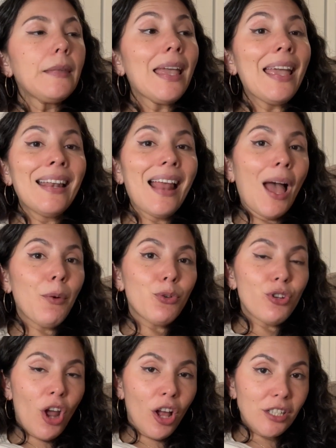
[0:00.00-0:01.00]
And I
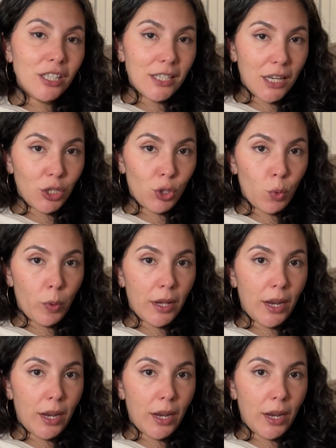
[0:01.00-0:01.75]
would not stick to it.